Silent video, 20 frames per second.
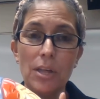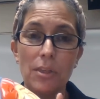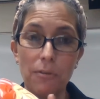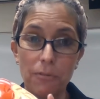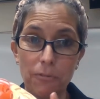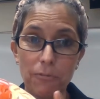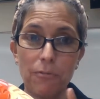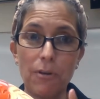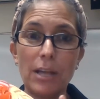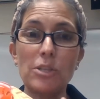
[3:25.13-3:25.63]

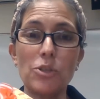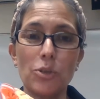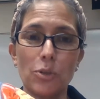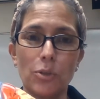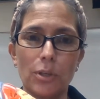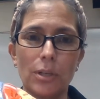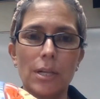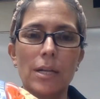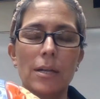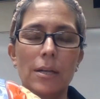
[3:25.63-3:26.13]
the
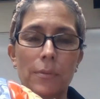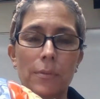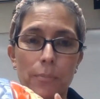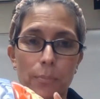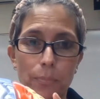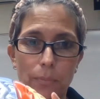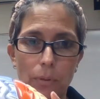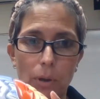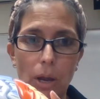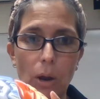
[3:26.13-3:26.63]
frontal
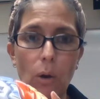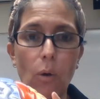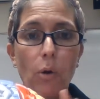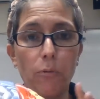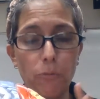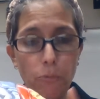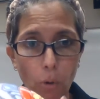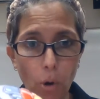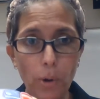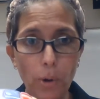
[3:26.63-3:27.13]

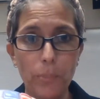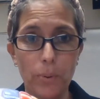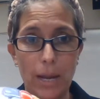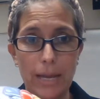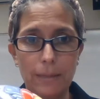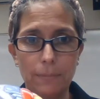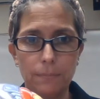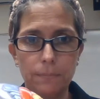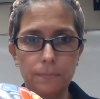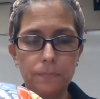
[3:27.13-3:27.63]
or
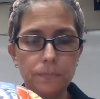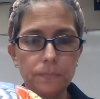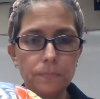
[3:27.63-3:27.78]
forebrain.